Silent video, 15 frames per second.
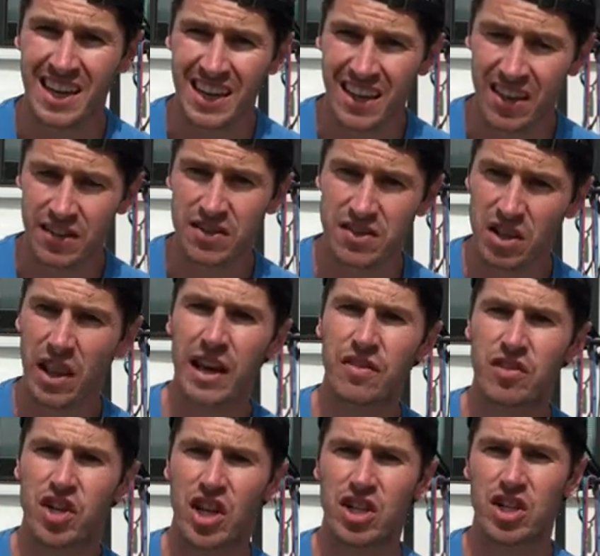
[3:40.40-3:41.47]
this is a
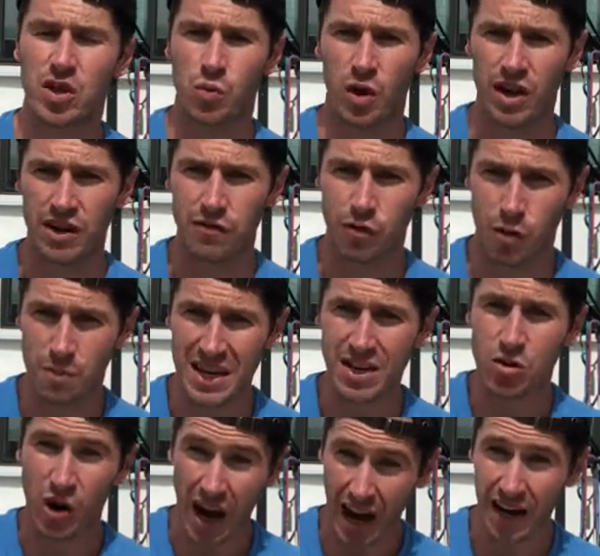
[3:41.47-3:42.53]
life-changing one, and for me
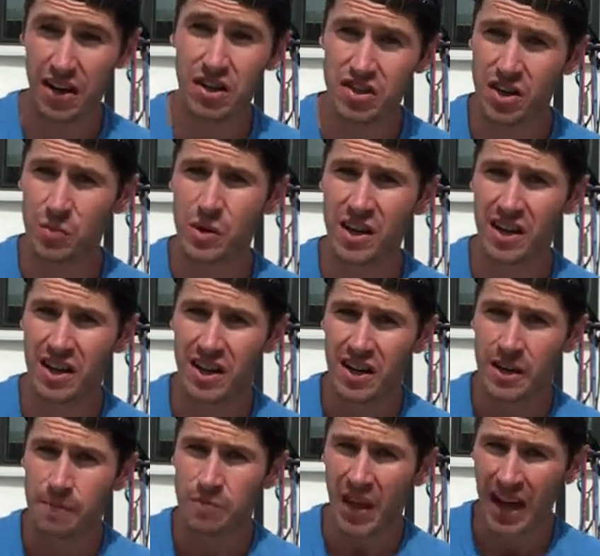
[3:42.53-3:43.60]
to hire someone,
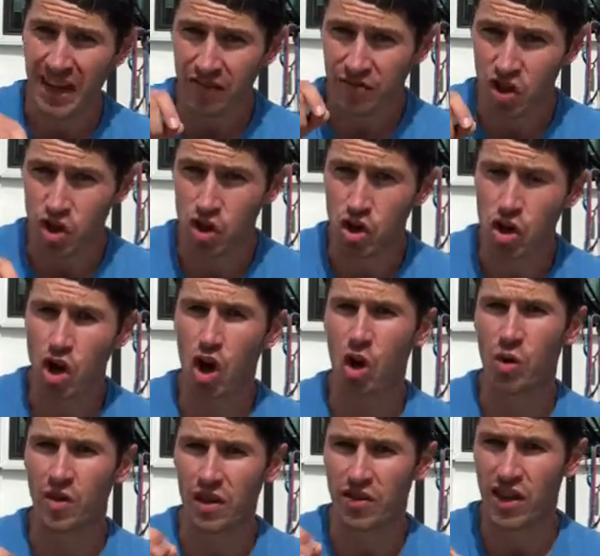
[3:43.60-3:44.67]
I have to
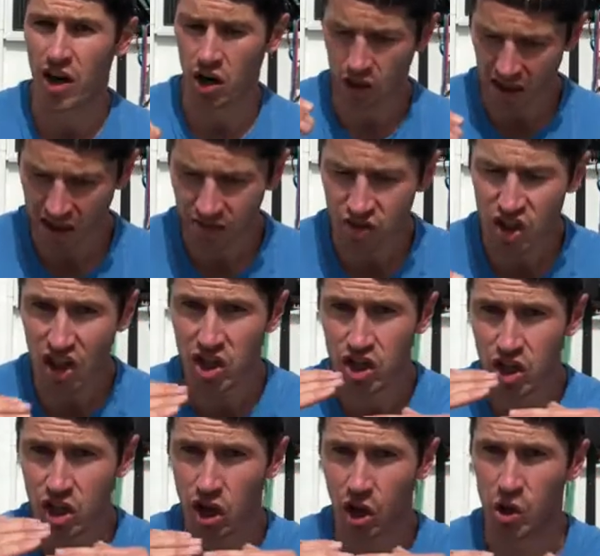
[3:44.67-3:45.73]
know that they're a
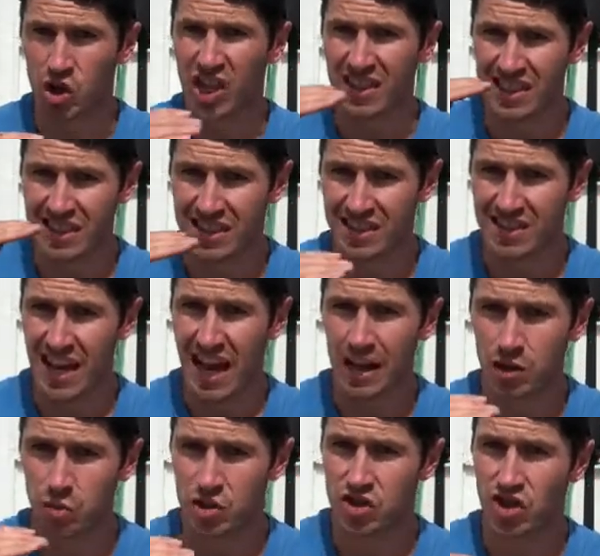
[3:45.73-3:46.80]
life-changing coach at the
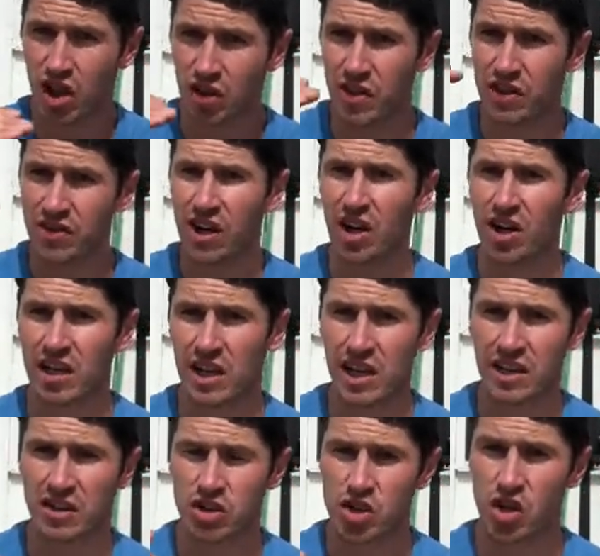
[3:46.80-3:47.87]
exact result that their
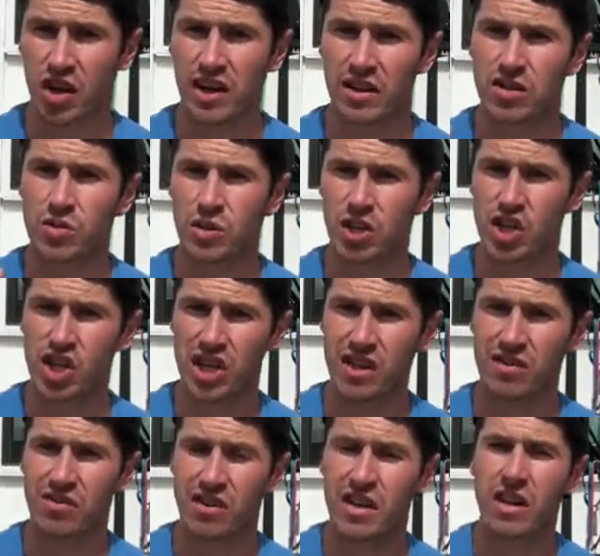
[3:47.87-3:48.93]
client is trying to
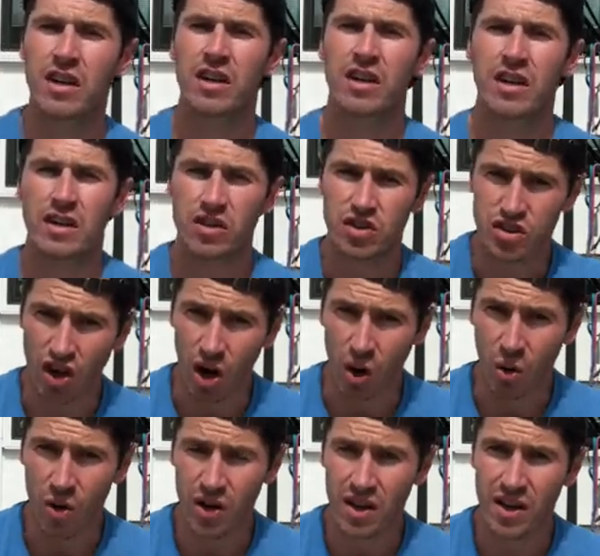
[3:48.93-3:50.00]
achieve.
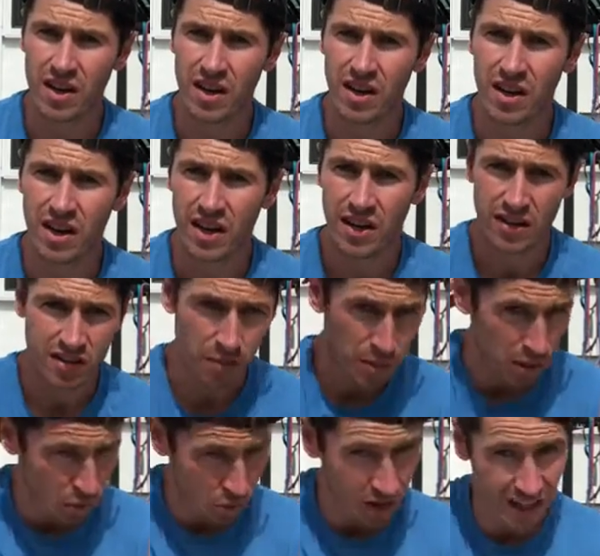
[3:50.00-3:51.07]
So, to
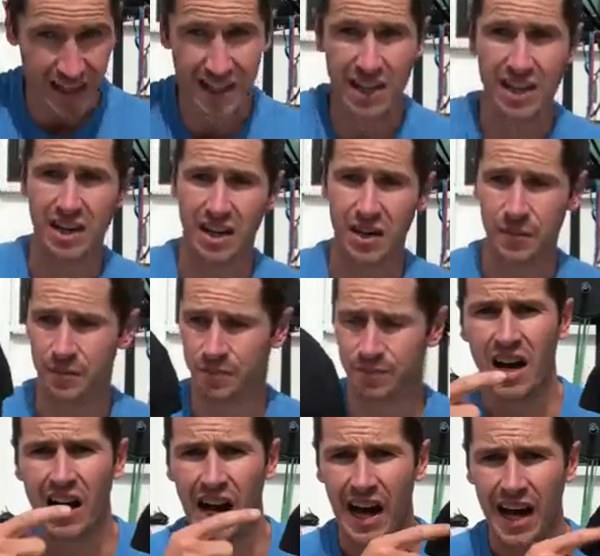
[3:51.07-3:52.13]
be really clear,
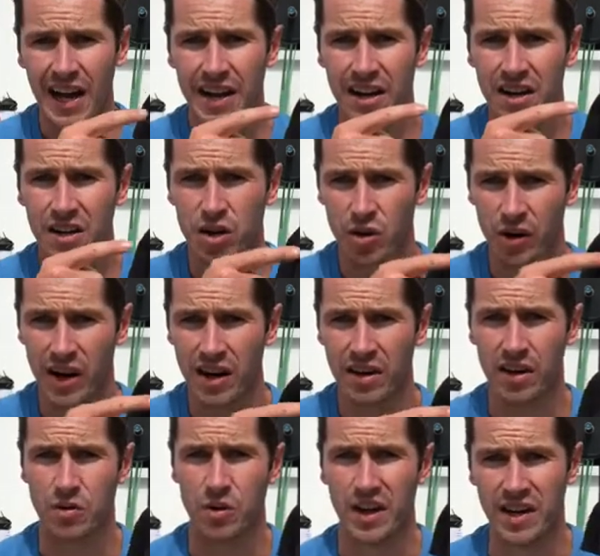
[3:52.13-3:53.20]
I created
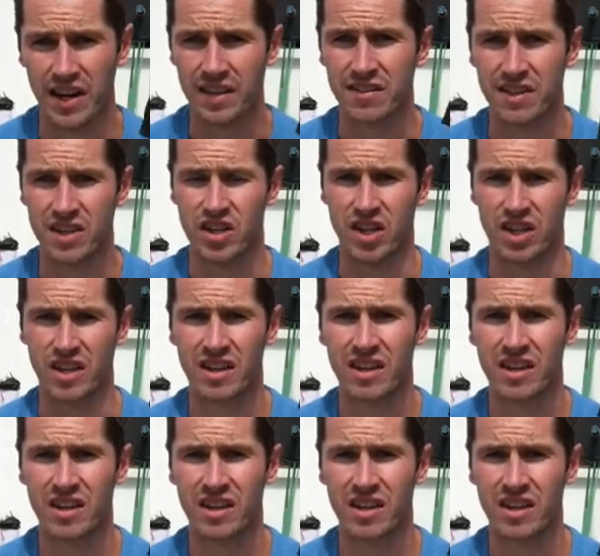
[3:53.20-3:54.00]
and run ATG.